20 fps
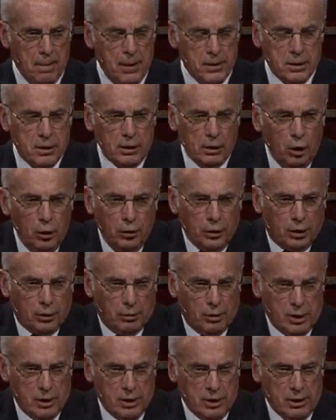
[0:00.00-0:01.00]
That's
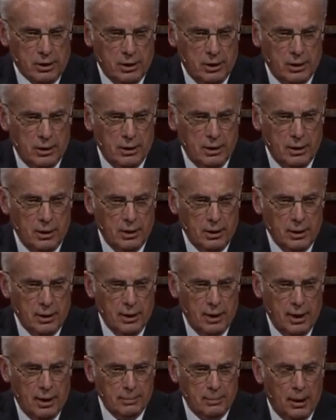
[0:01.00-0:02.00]
ludicrous.
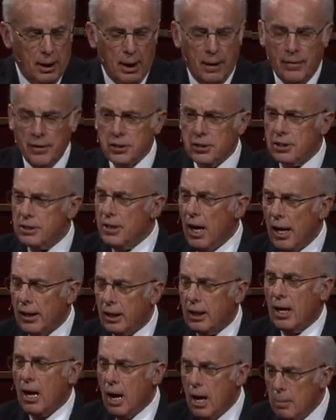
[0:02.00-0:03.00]
But uh, this is
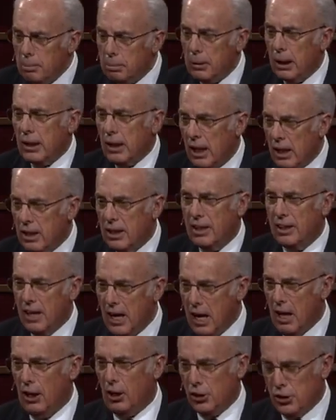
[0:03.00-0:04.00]
not a complicated
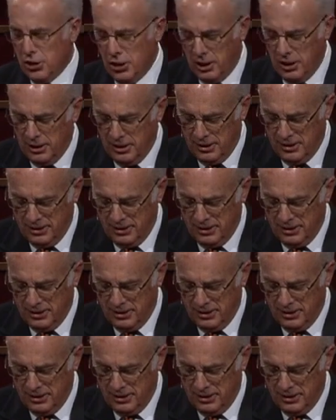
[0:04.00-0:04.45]
analogy.